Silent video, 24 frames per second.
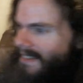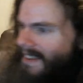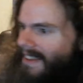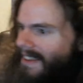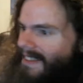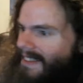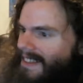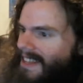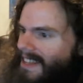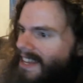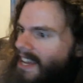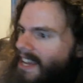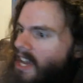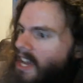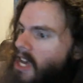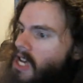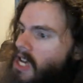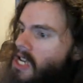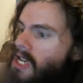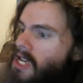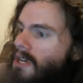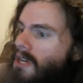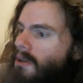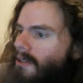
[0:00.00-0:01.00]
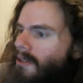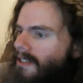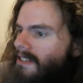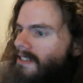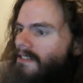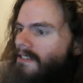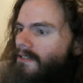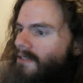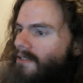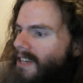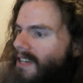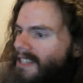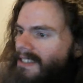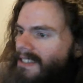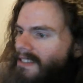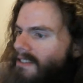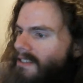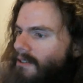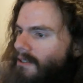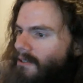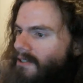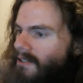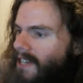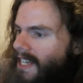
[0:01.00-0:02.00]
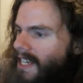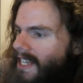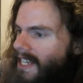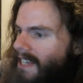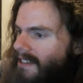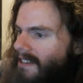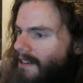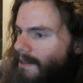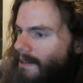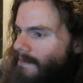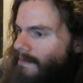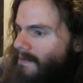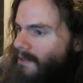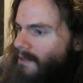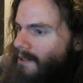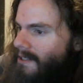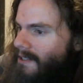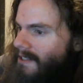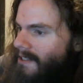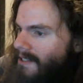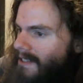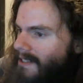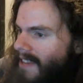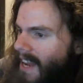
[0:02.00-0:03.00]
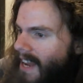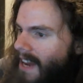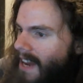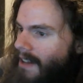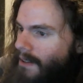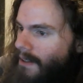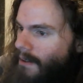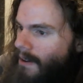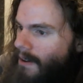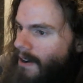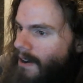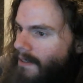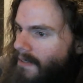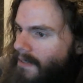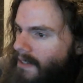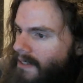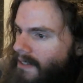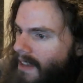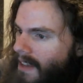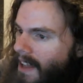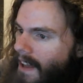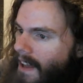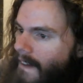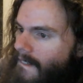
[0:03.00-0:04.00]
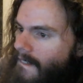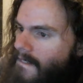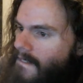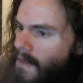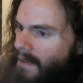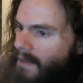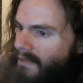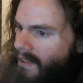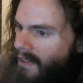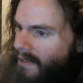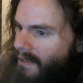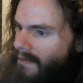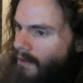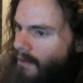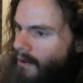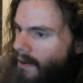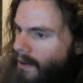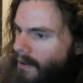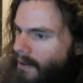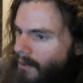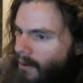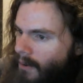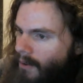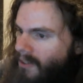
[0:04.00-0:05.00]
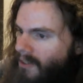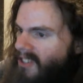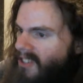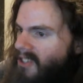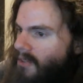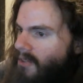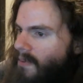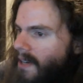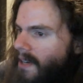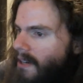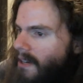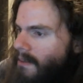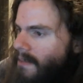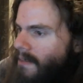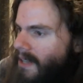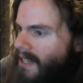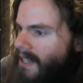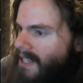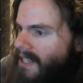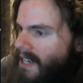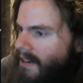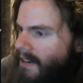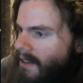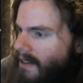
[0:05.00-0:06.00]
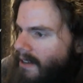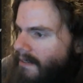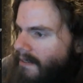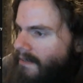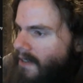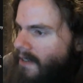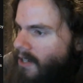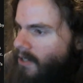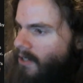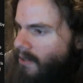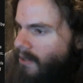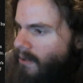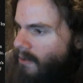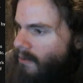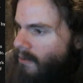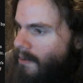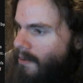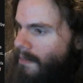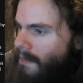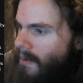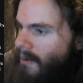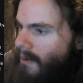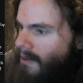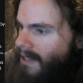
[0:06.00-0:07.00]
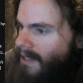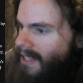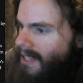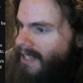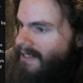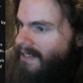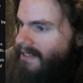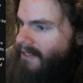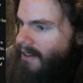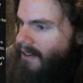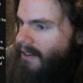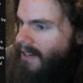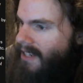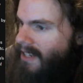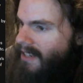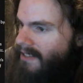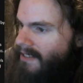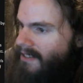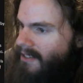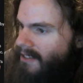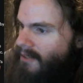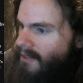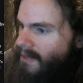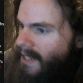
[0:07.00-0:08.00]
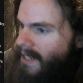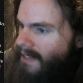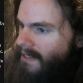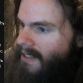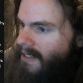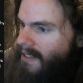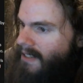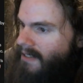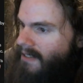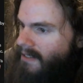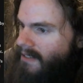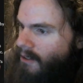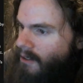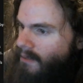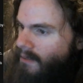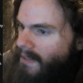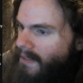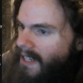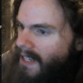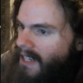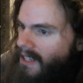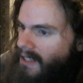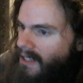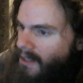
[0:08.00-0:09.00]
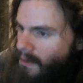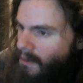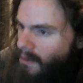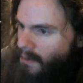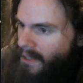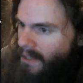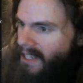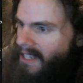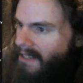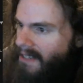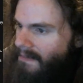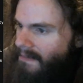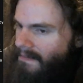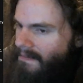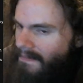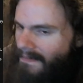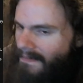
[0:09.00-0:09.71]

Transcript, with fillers: in the newly strengthened Ukrainian armed forces, Allerov is a 54 year old career military official who reportedly started his career in the Soviet Union.